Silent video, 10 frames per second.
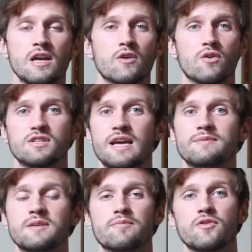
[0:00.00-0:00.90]

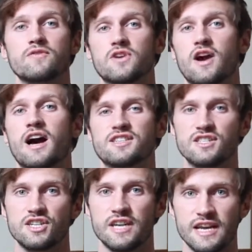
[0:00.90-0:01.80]
cordyceps improves our
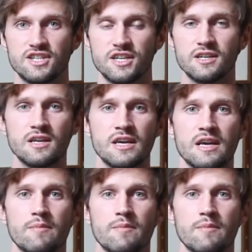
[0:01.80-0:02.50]
oxygenation,